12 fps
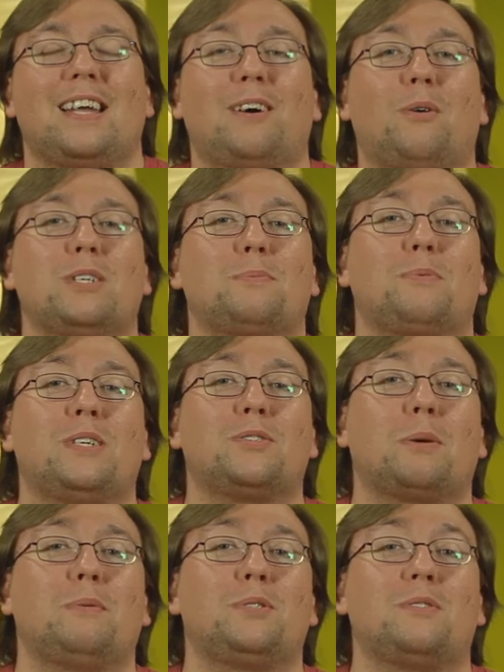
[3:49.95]
And always,
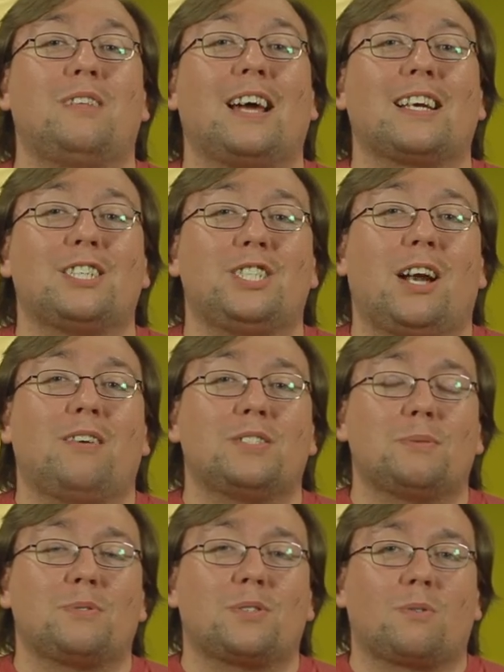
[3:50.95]
please remember to like, share, and
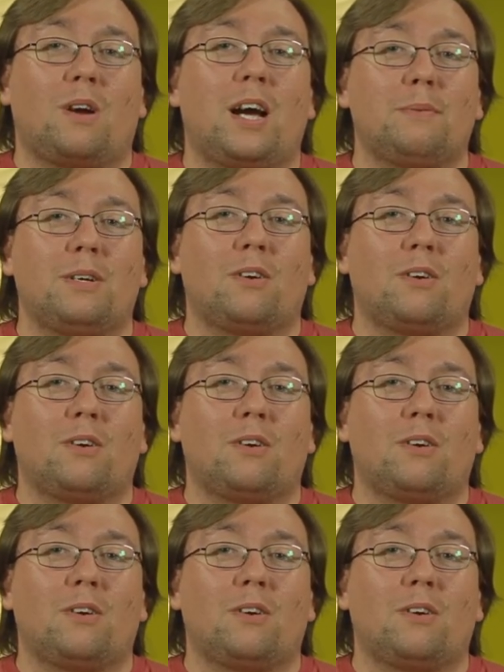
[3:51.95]
subscribe